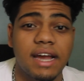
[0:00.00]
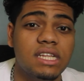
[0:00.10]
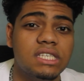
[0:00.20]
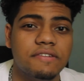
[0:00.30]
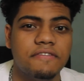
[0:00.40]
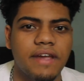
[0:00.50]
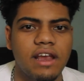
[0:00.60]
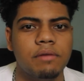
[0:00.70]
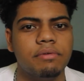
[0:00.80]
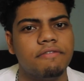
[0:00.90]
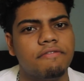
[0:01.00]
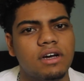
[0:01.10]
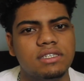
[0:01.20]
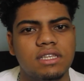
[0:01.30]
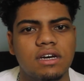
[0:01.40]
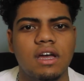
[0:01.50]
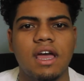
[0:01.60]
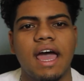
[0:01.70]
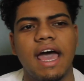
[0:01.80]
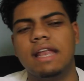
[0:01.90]
need to fail a bit faster
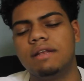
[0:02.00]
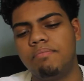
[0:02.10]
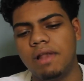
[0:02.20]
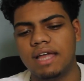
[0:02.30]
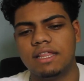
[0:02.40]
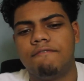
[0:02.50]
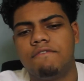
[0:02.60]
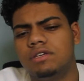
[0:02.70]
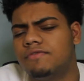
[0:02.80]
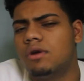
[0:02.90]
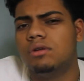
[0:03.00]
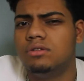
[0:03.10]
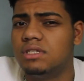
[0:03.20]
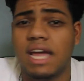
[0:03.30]
and plan that first photo shoot,